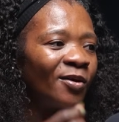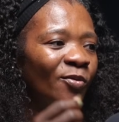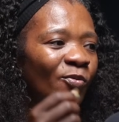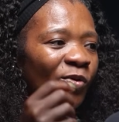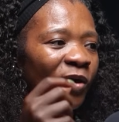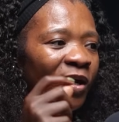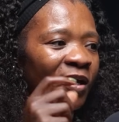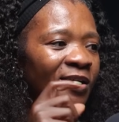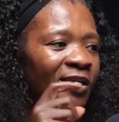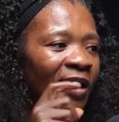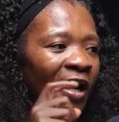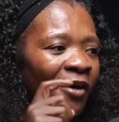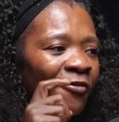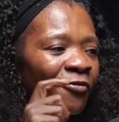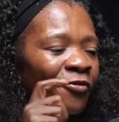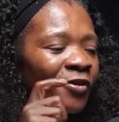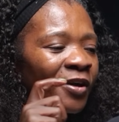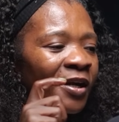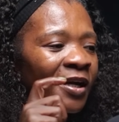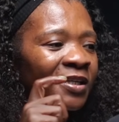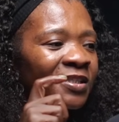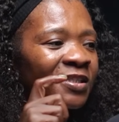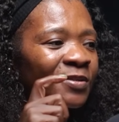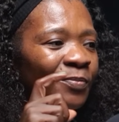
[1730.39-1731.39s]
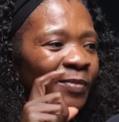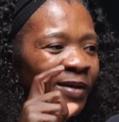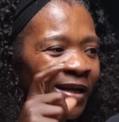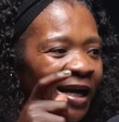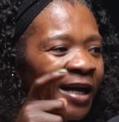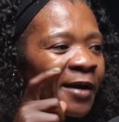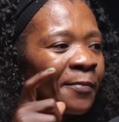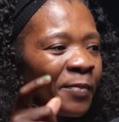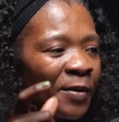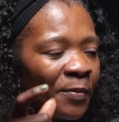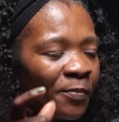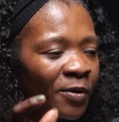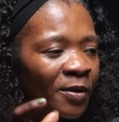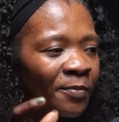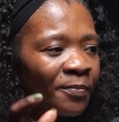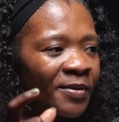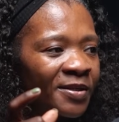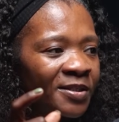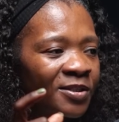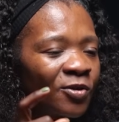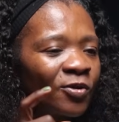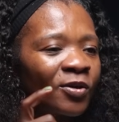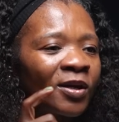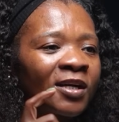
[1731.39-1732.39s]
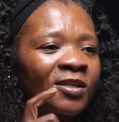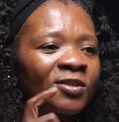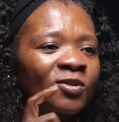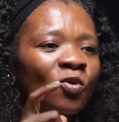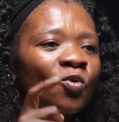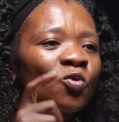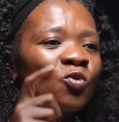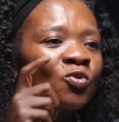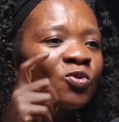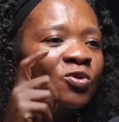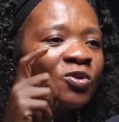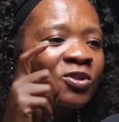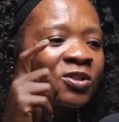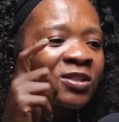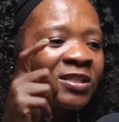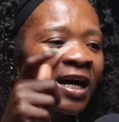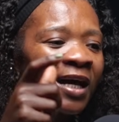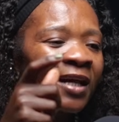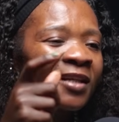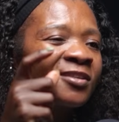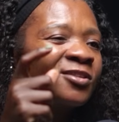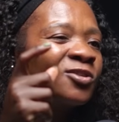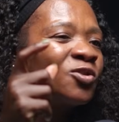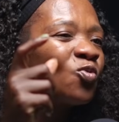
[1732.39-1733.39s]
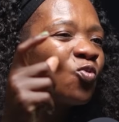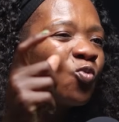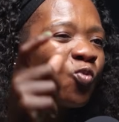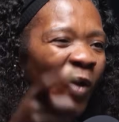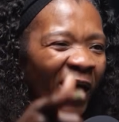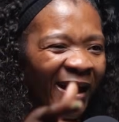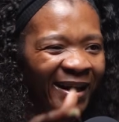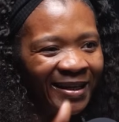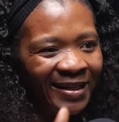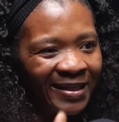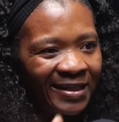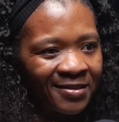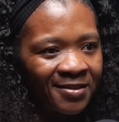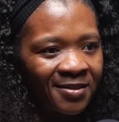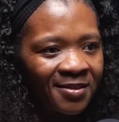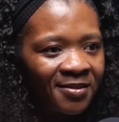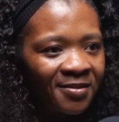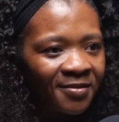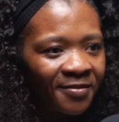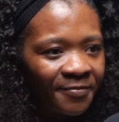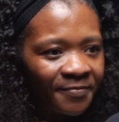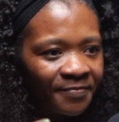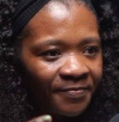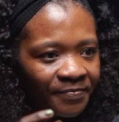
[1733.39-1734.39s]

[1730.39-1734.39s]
We are Africans, black people in particular, so tied to whiteness.